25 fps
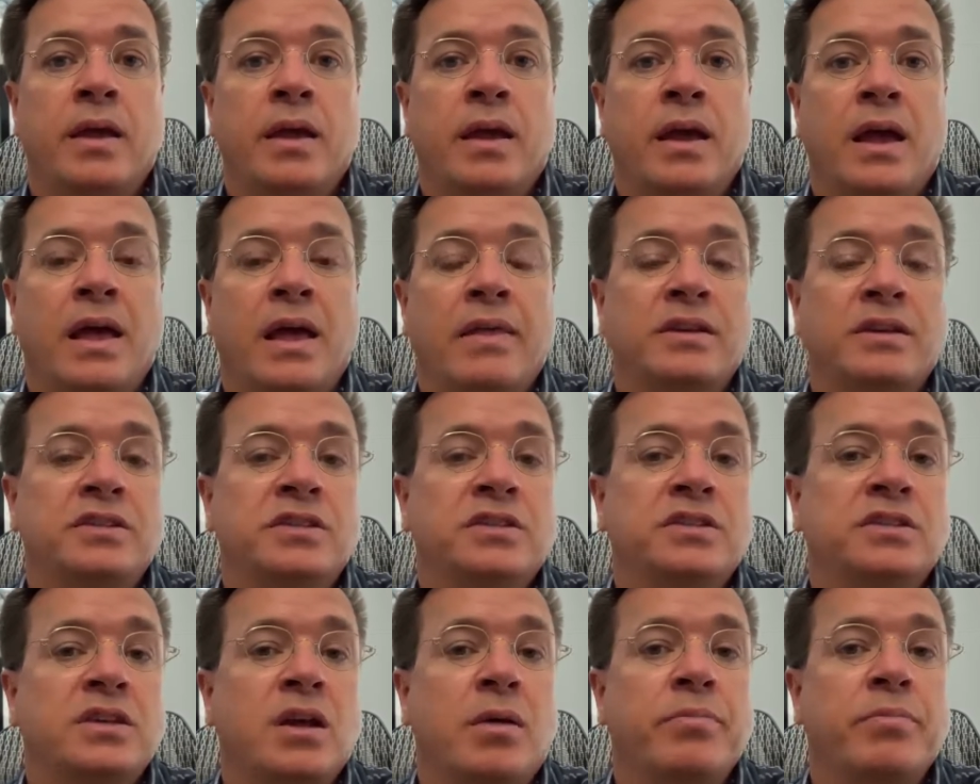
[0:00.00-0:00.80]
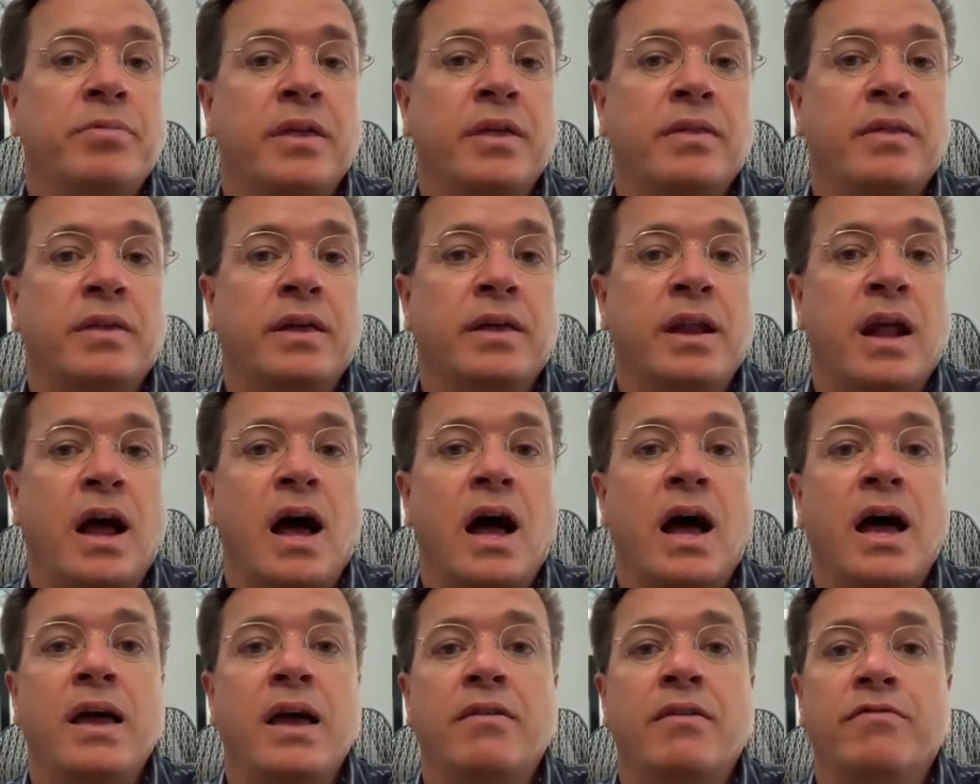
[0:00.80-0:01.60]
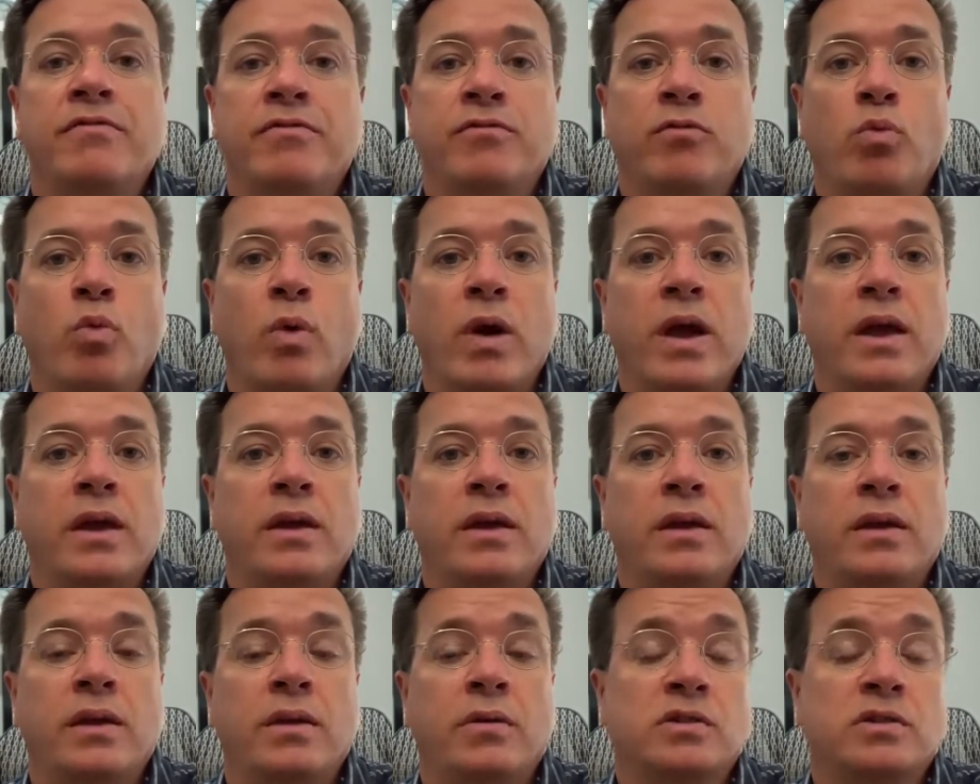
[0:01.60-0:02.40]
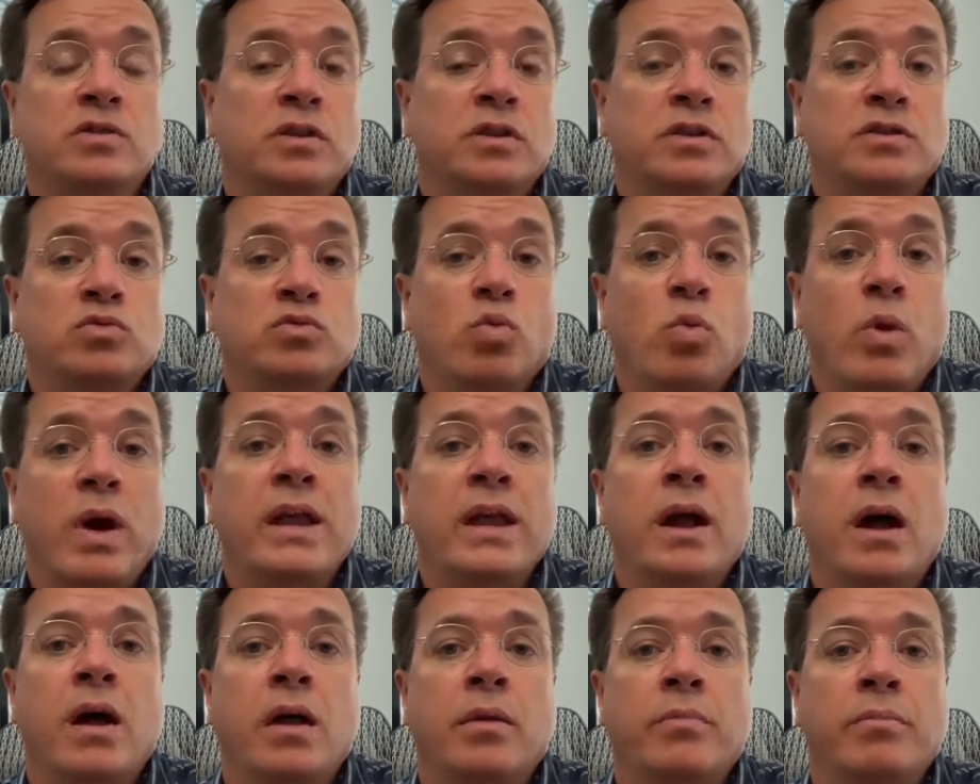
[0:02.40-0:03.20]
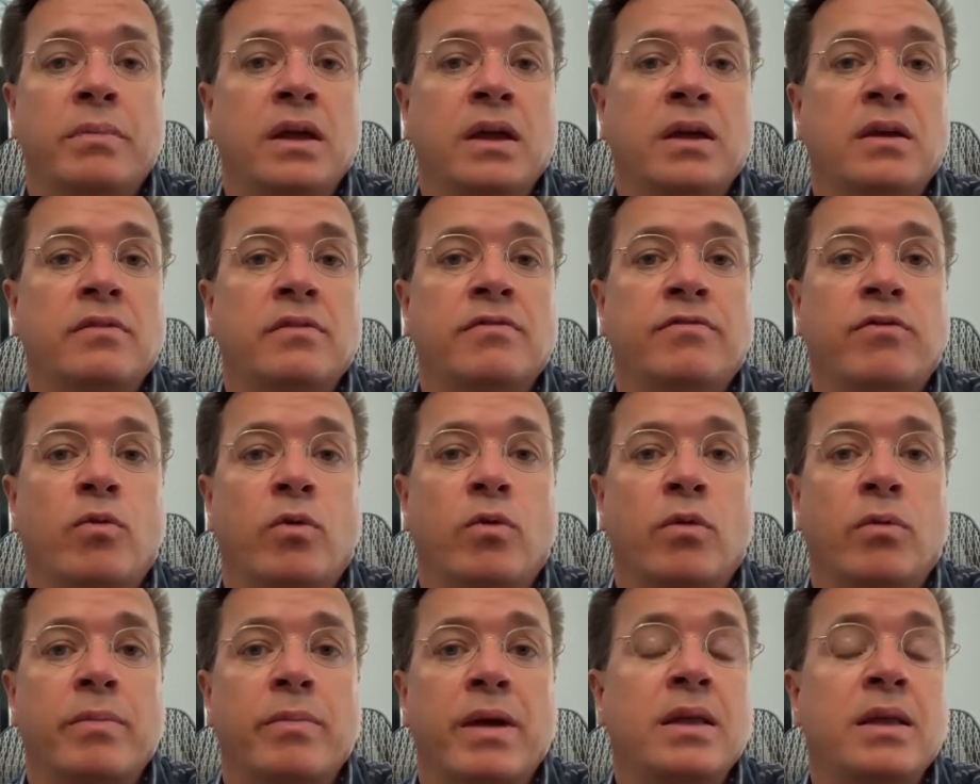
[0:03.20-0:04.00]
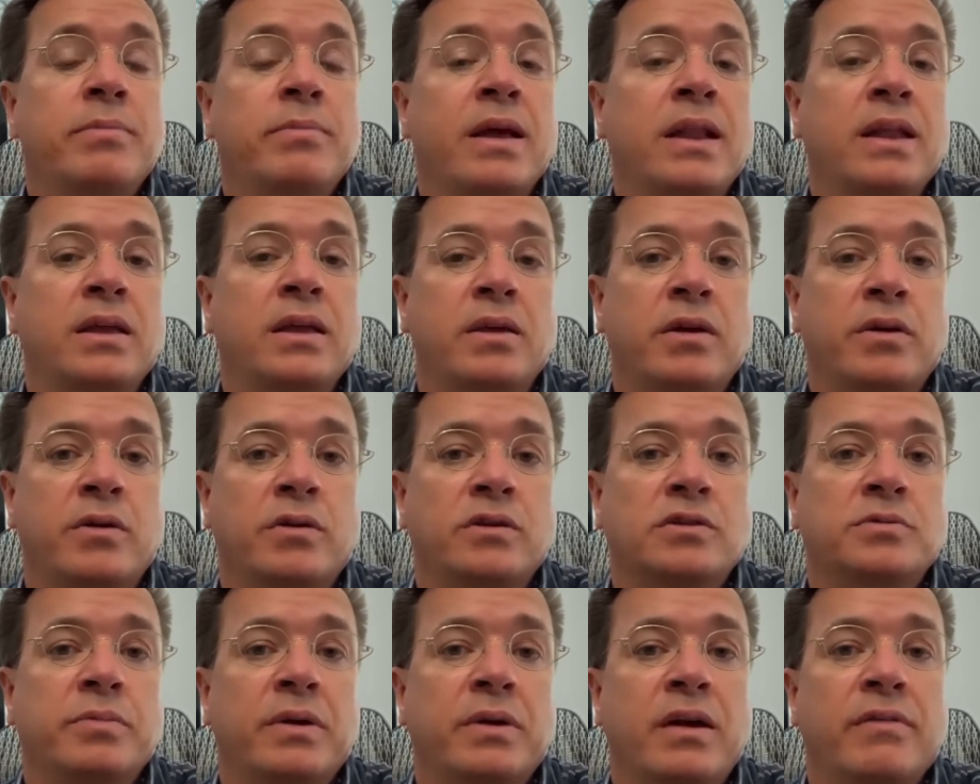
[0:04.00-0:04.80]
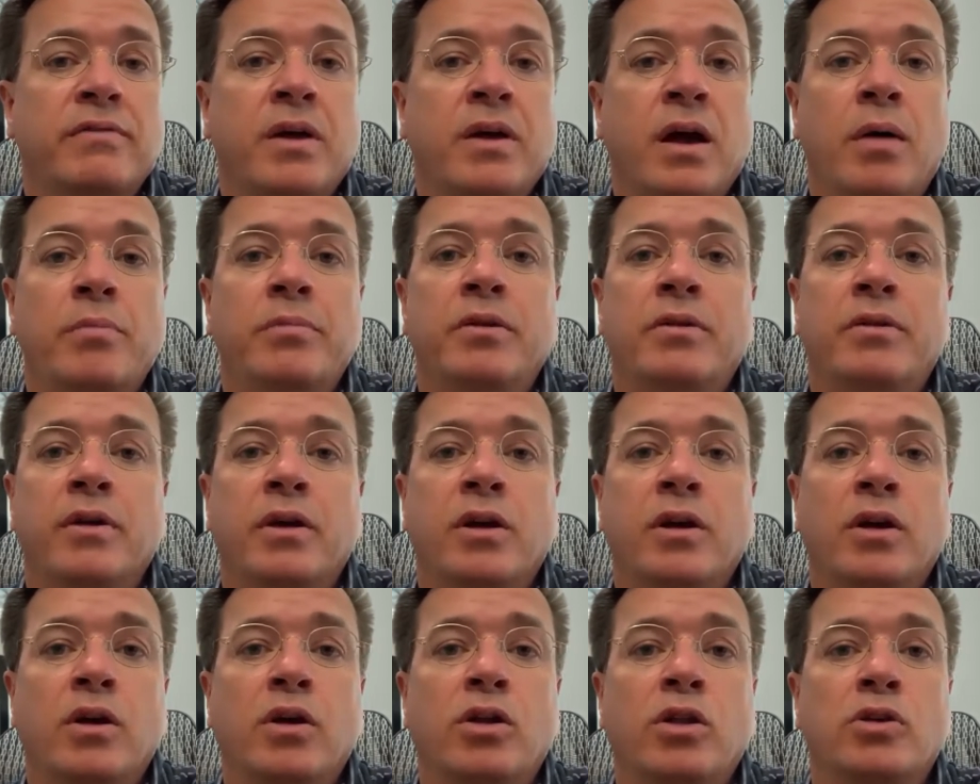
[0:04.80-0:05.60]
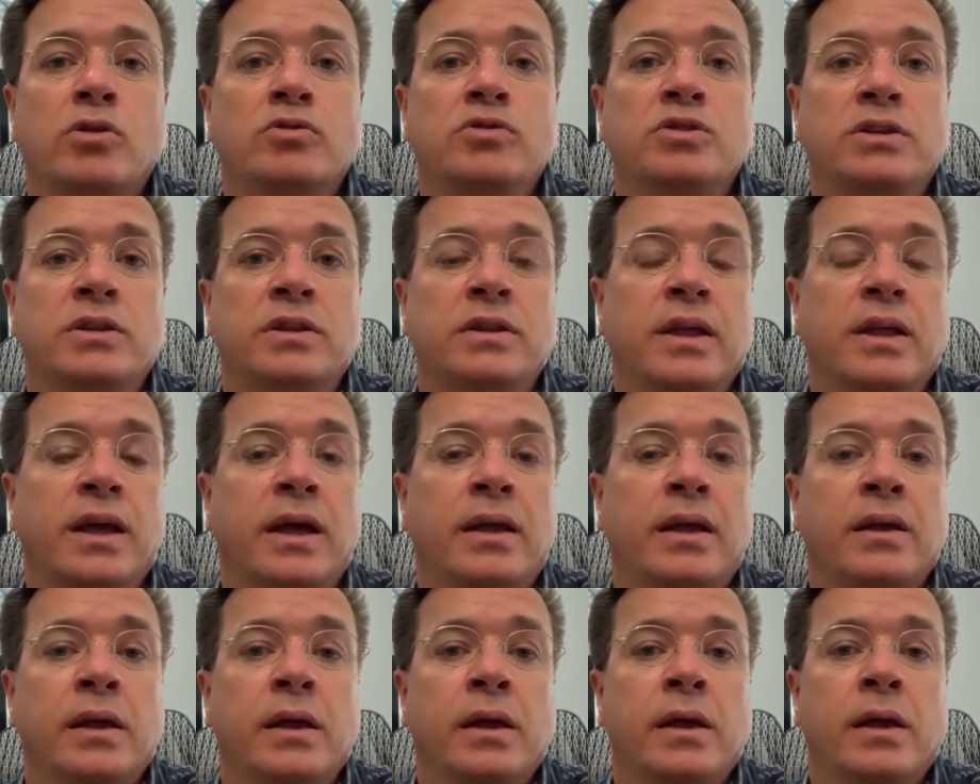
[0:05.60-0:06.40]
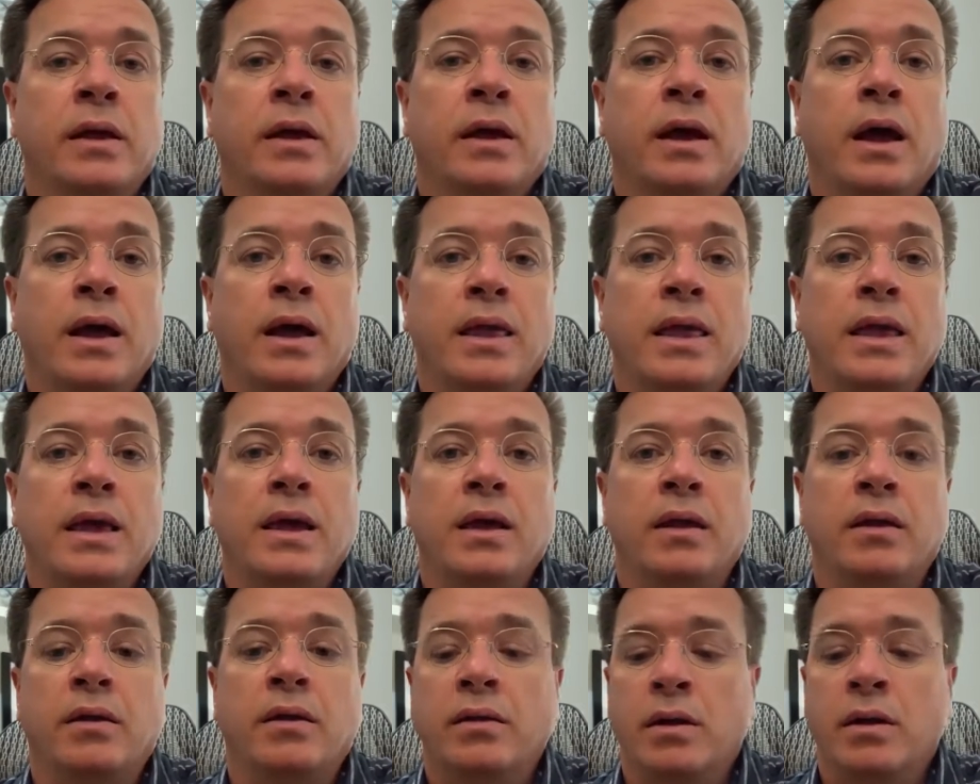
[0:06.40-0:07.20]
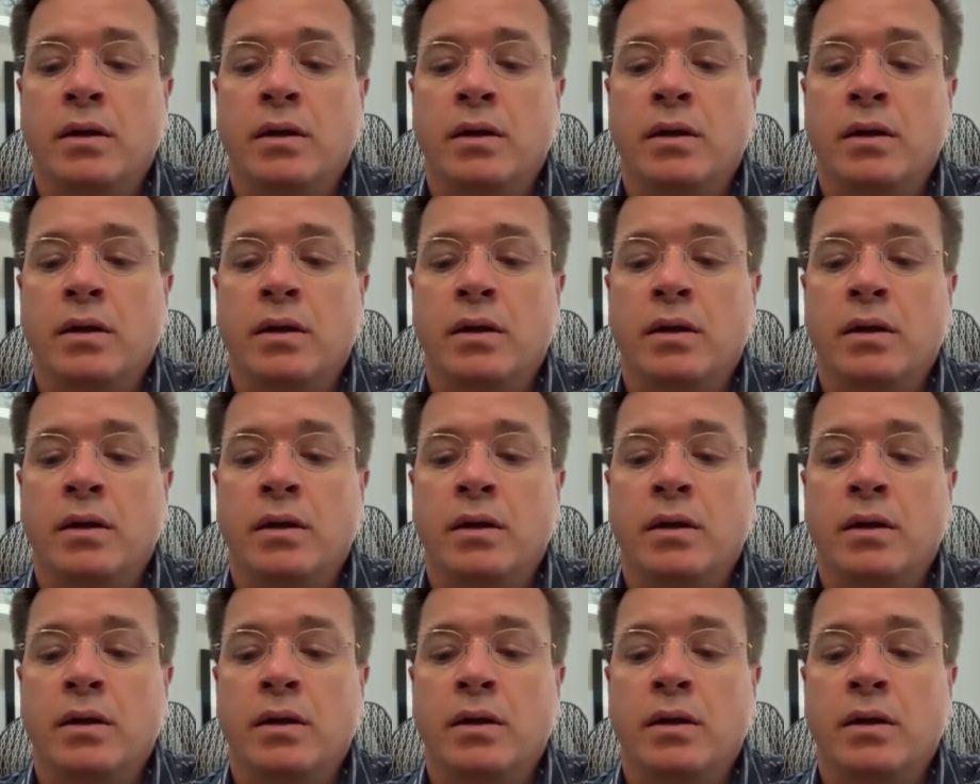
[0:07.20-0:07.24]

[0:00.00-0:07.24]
And this is something that it's weighed on me for many, many years, but I've come to the conclusion that, again,